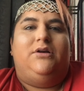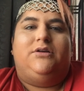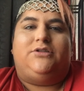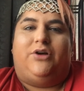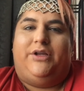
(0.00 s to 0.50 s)

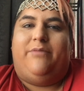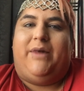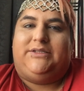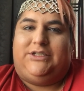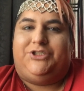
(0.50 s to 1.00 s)
So then my
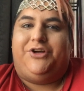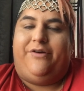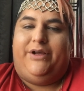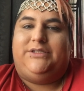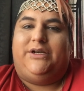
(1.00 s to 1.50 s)
sister
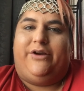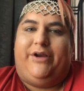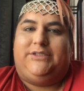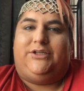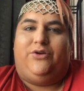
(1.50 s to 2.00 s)
Yurita
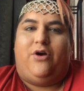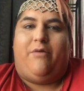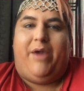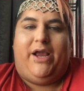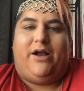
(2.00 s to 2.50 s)
agrees to do her
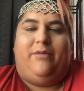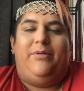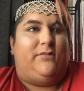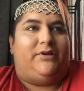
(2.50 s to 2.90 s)
makeup.